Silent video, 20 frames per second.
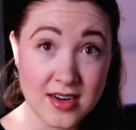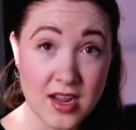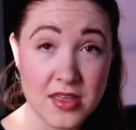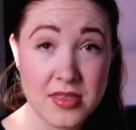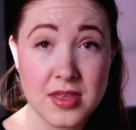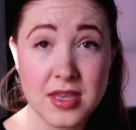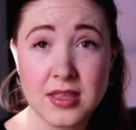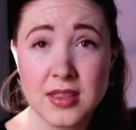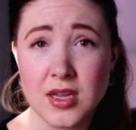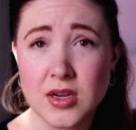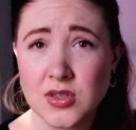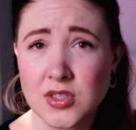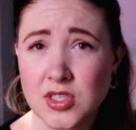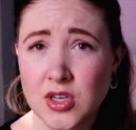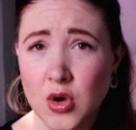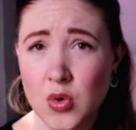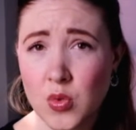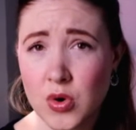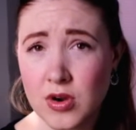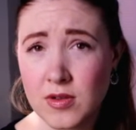I think they're
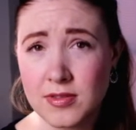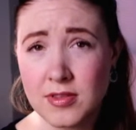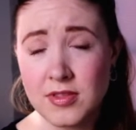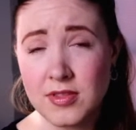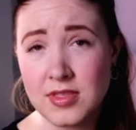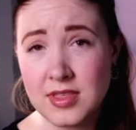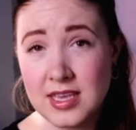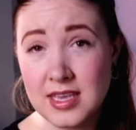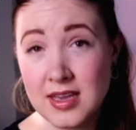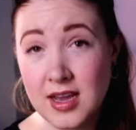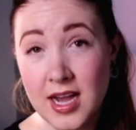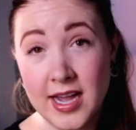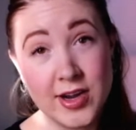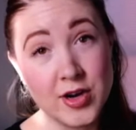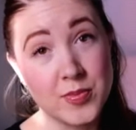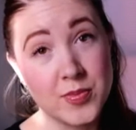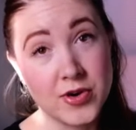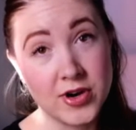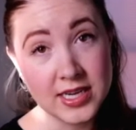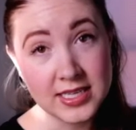so worth the higher
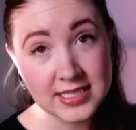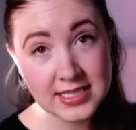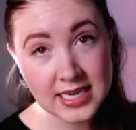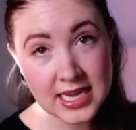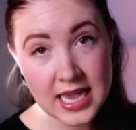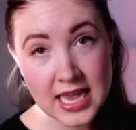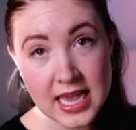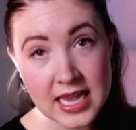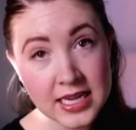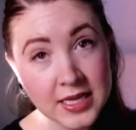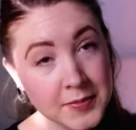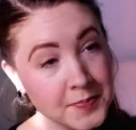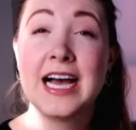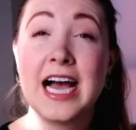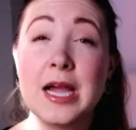price tag.